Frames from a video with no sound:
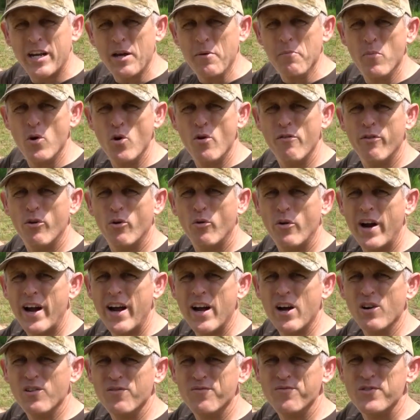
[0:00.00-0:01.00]
can move
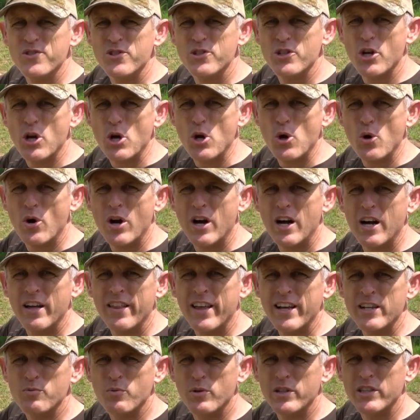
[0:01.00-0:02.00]
around. So
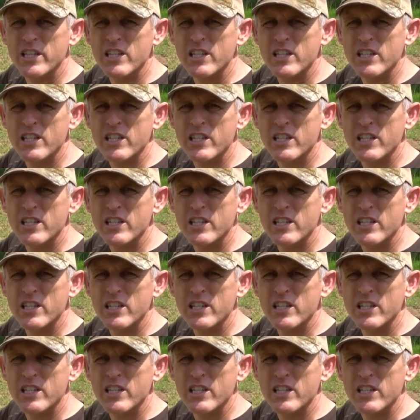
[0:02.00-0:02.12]
that's what